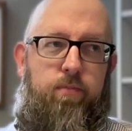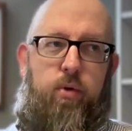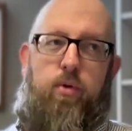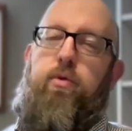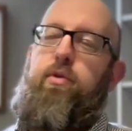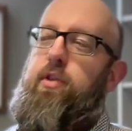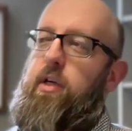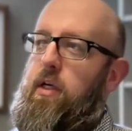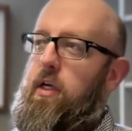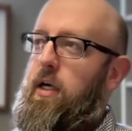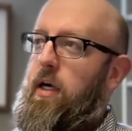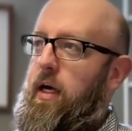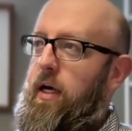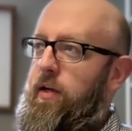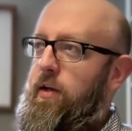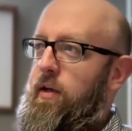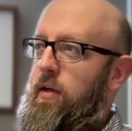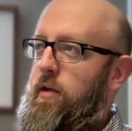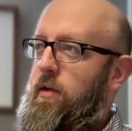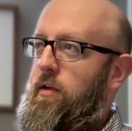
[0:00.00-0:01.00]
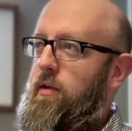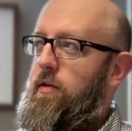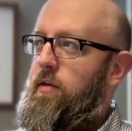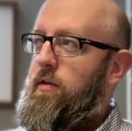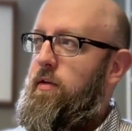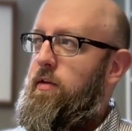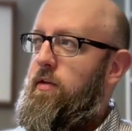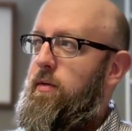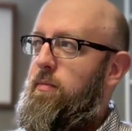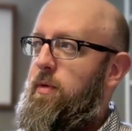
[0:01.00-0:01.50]
Punta Cana,
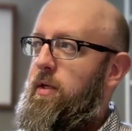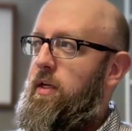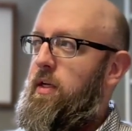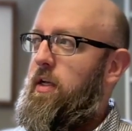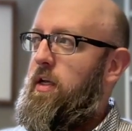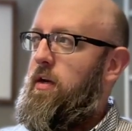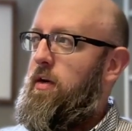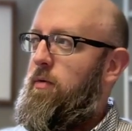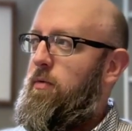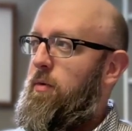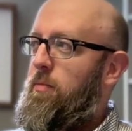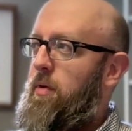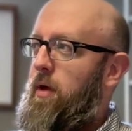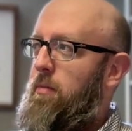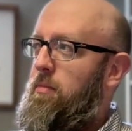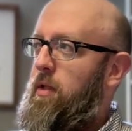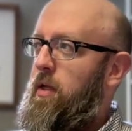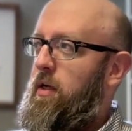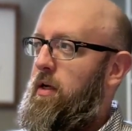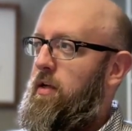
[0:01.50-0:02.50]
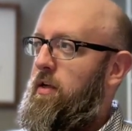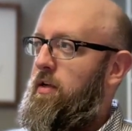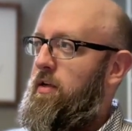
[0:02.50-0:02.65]
Dominican Republic.